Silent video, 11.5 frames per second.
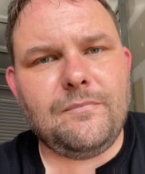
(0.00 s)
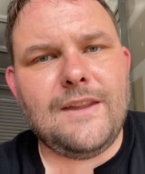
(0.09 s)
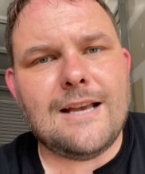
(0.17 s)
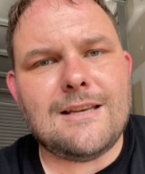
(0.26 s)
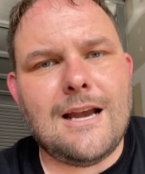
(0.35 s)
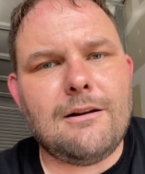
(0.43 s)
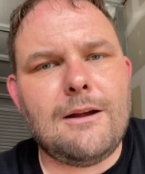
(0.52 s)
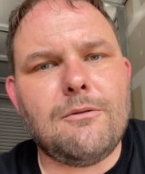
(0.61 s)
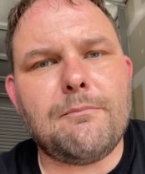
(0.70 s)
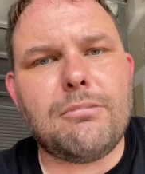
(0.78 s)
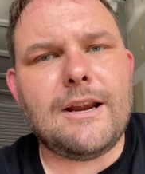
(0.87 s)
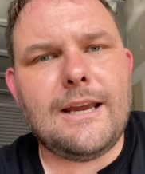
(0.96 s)
that's how they
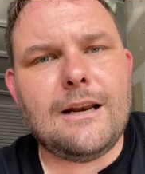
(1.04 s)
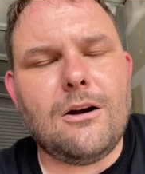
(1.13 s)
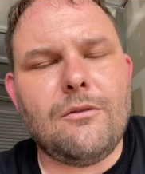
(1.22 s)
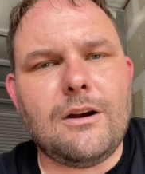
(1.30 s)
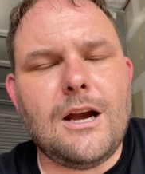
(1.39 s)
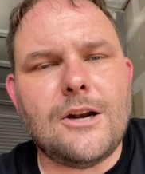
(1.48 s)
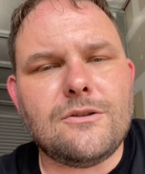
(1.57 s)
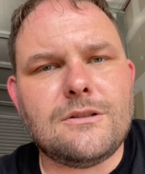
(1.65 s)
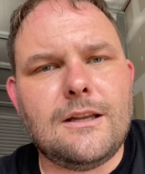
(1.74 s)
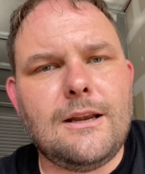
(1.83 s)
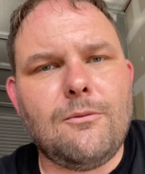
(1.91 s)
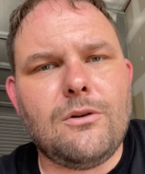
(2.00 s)
would bring in all the nitrous
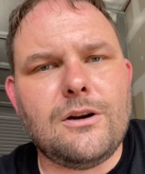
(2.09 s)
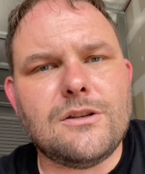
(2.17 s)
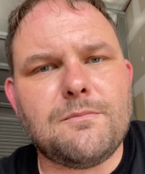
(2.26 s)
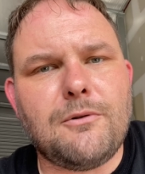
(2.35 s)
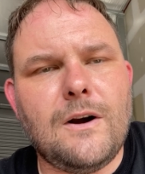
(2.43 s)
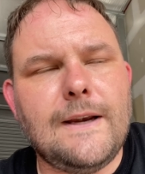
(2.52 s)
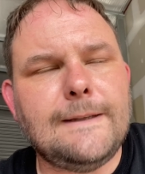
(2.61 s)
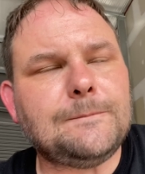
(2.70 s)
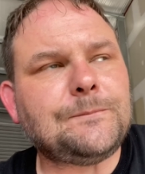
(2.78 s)
that they wanted to spray.